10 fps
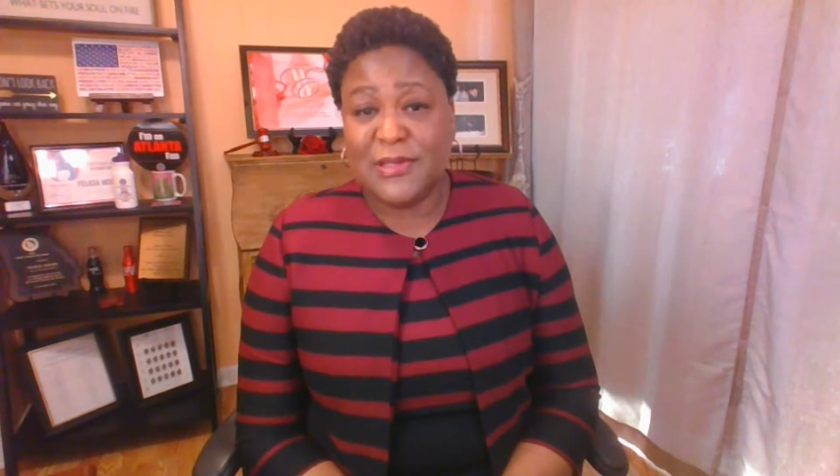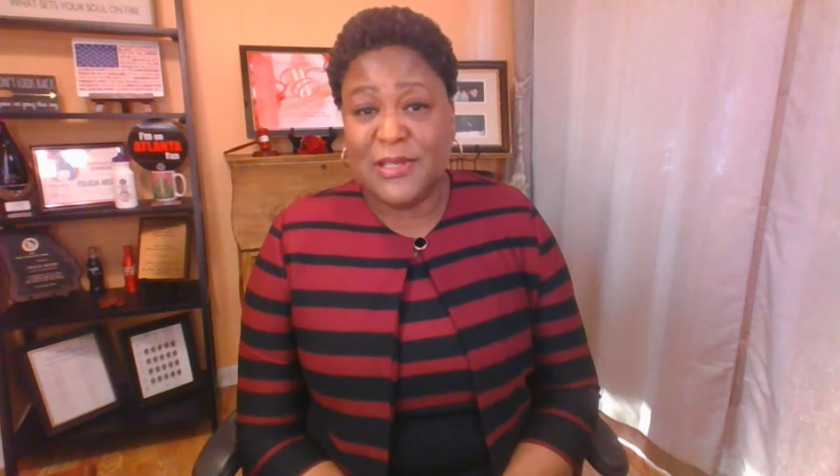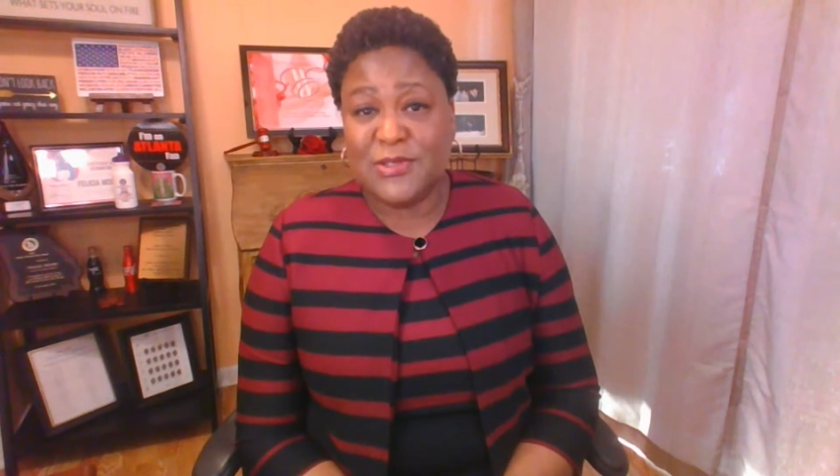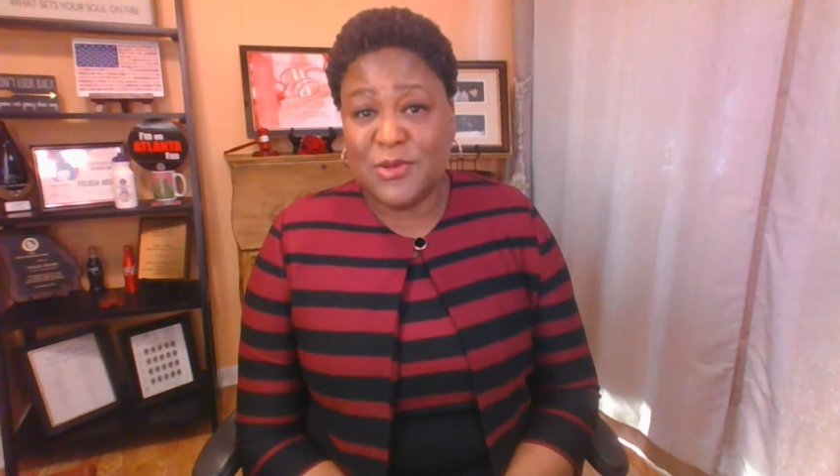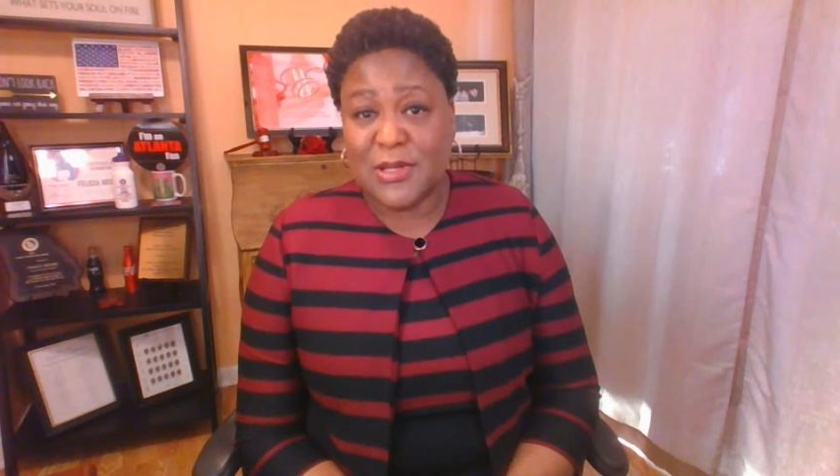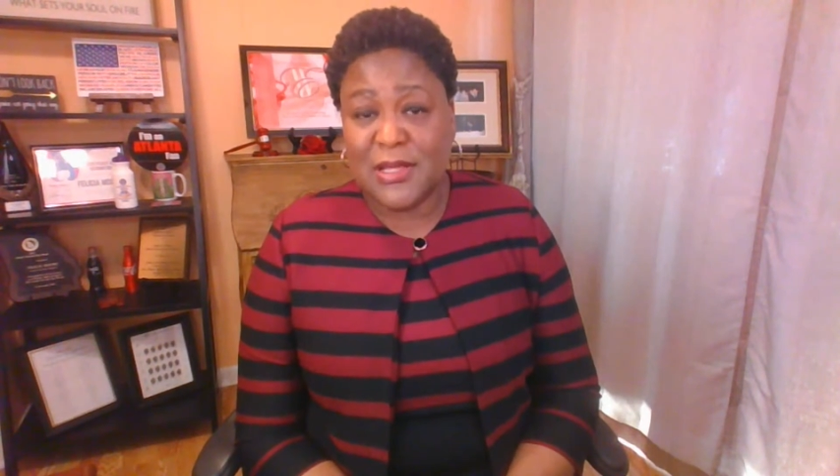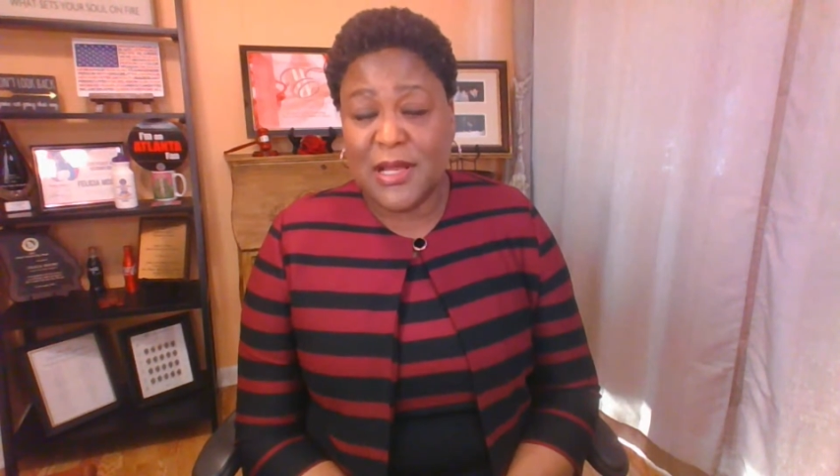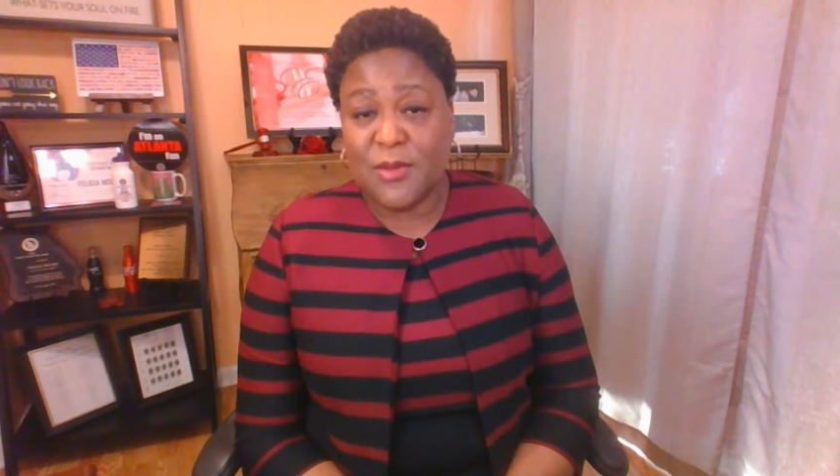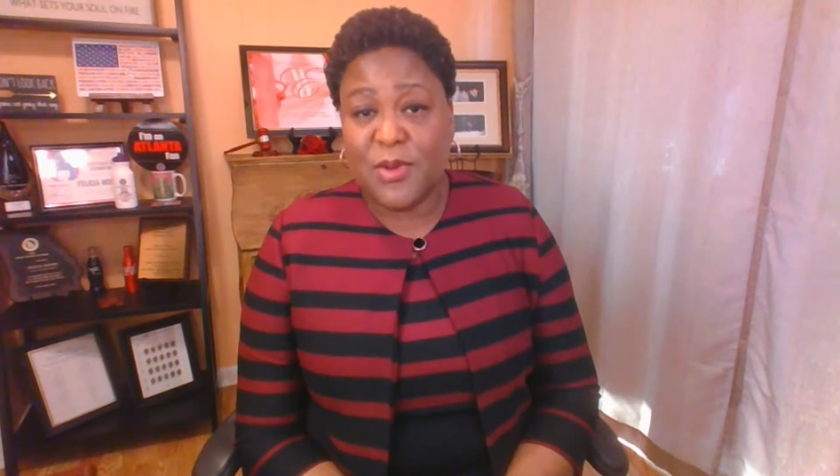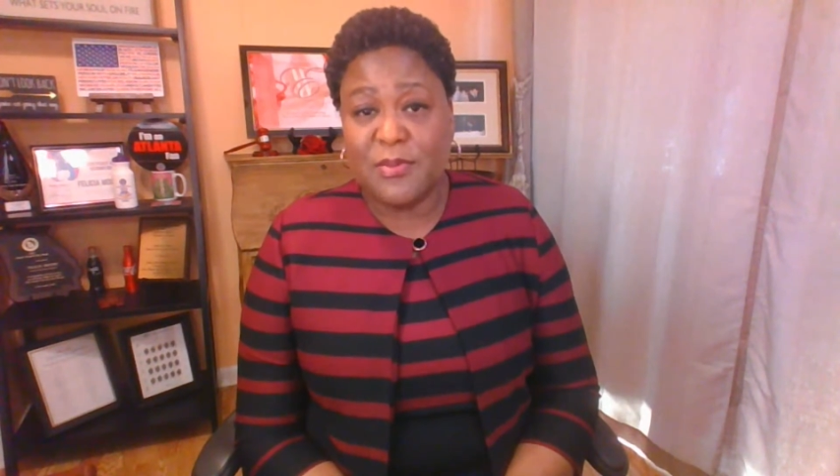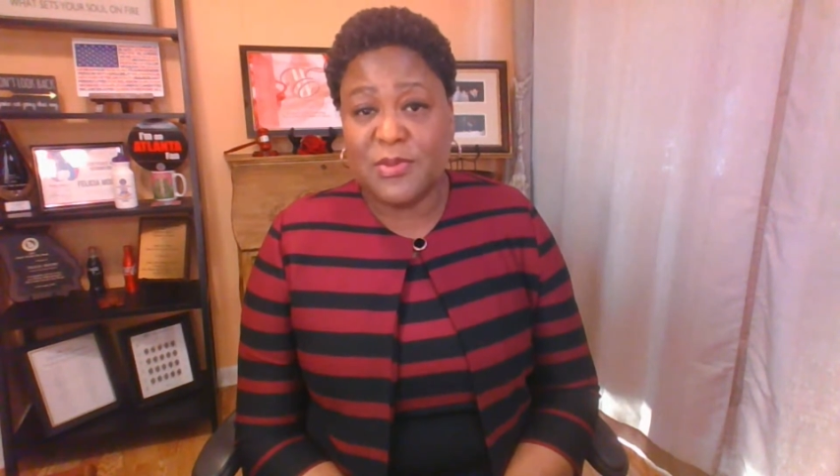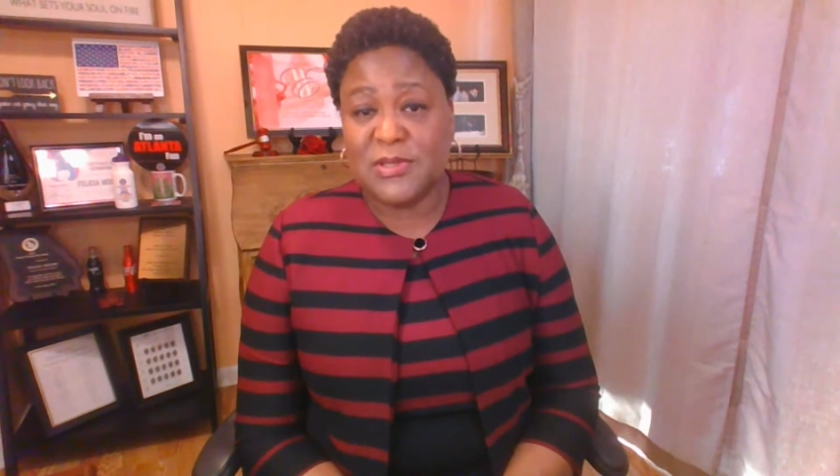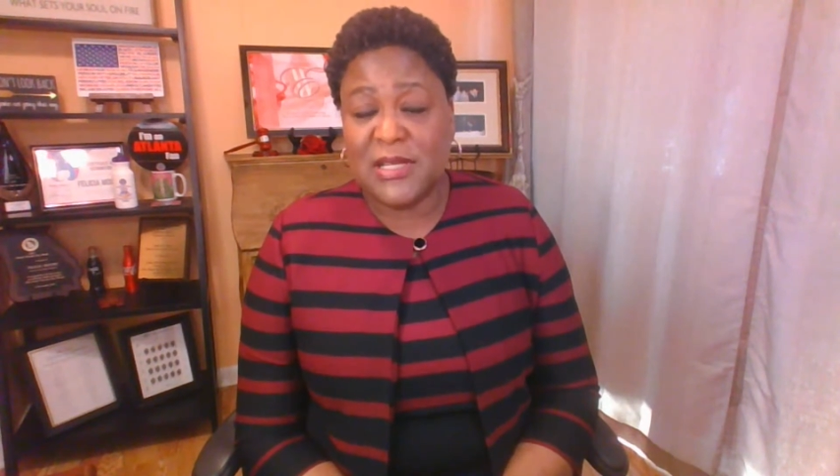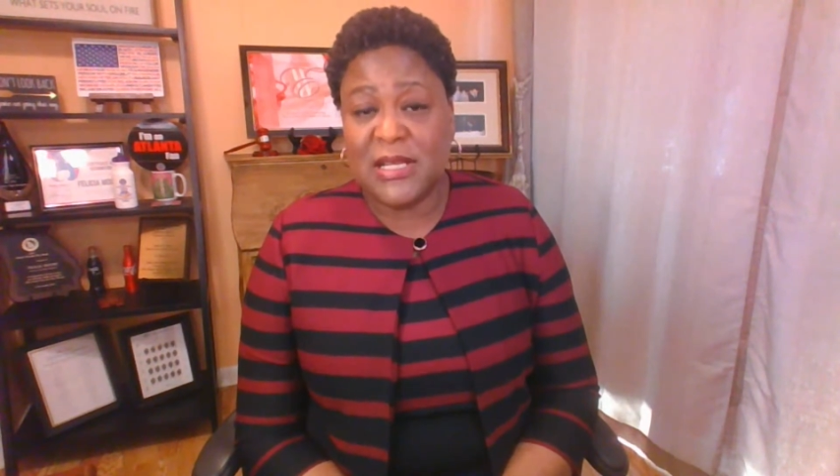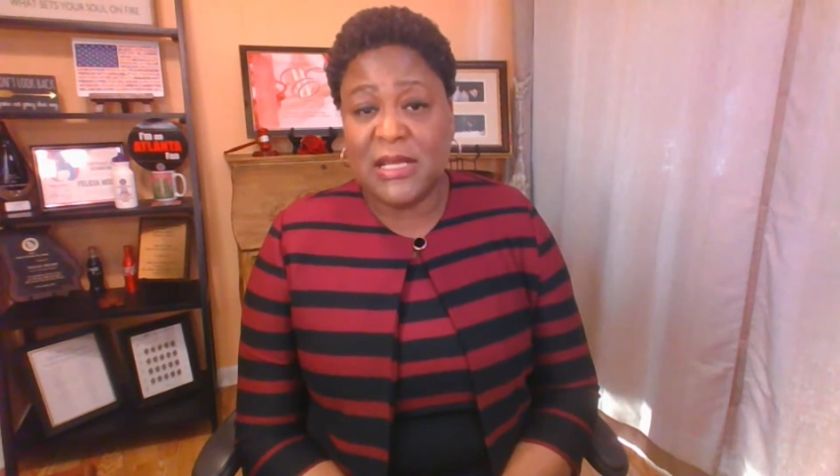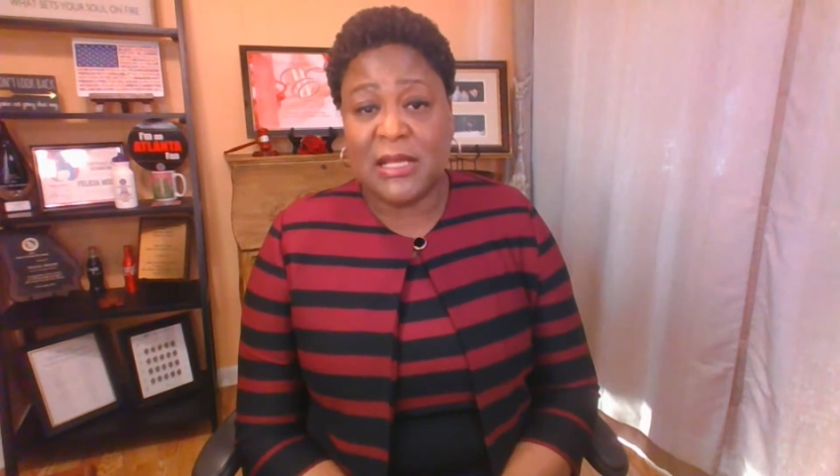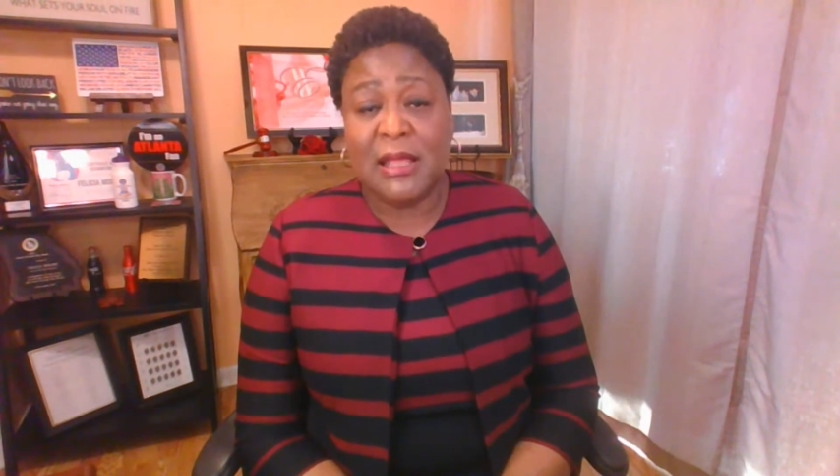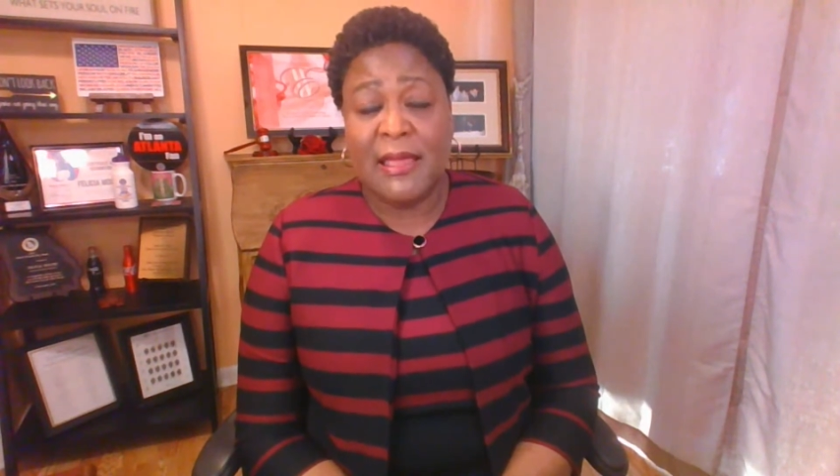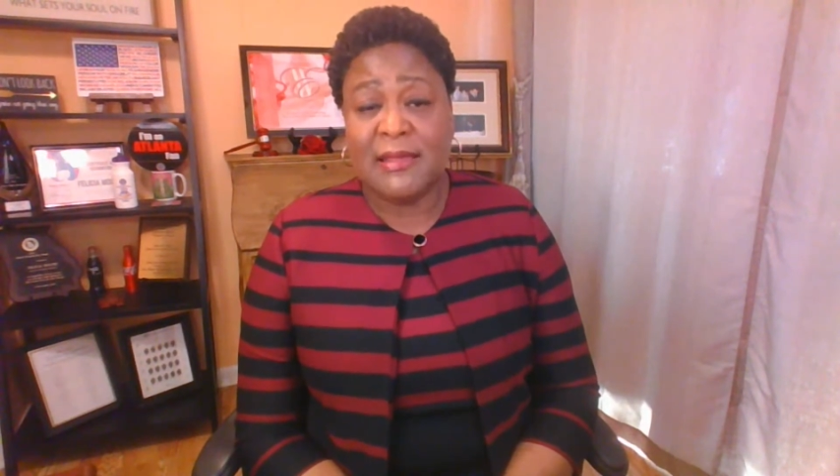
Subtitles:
district that I represented,